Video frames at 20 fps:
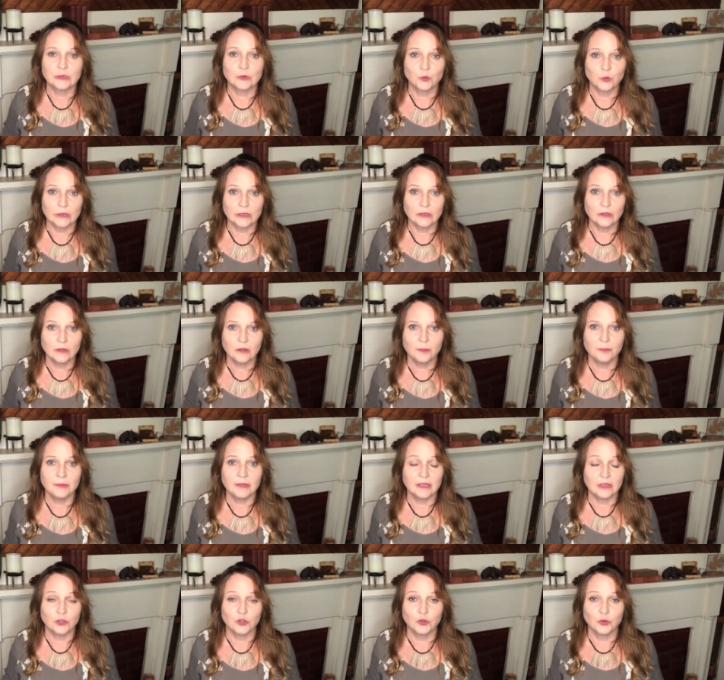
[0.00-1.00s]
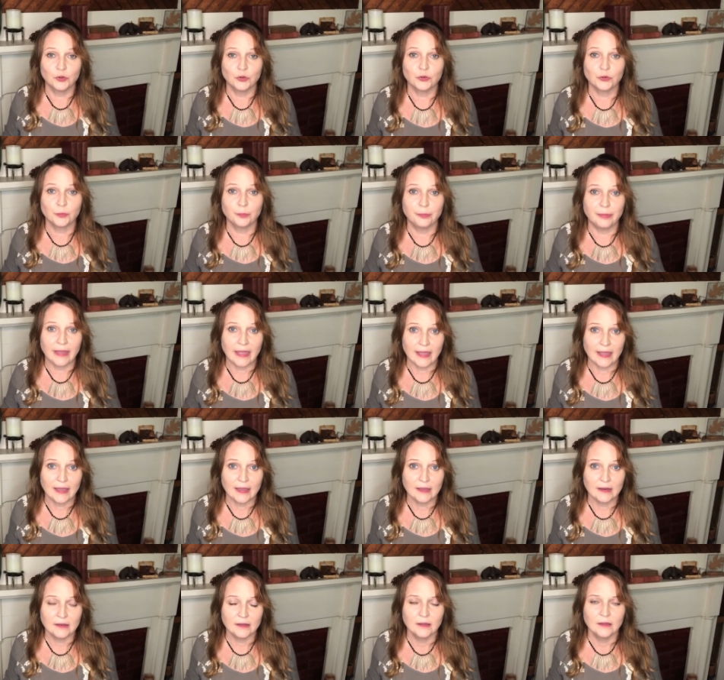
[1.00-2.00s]
will, be it good or
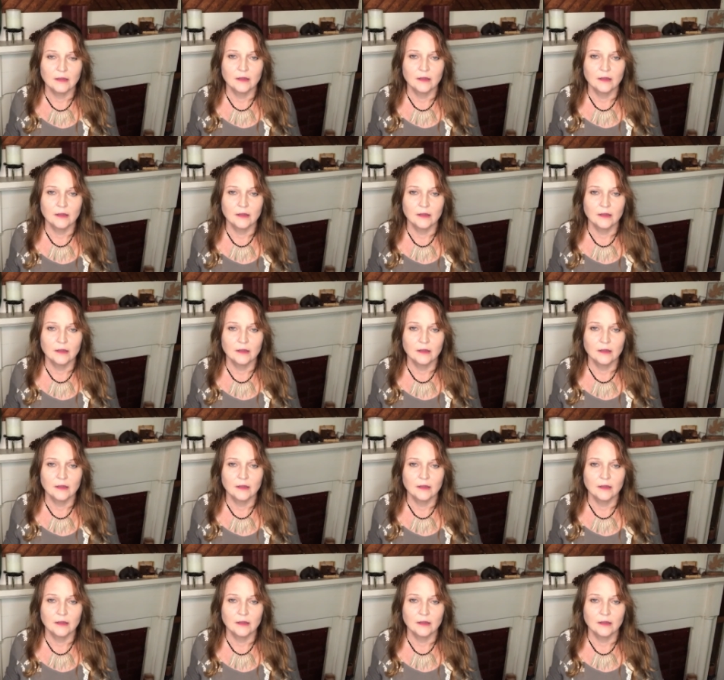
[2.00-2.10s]
bad,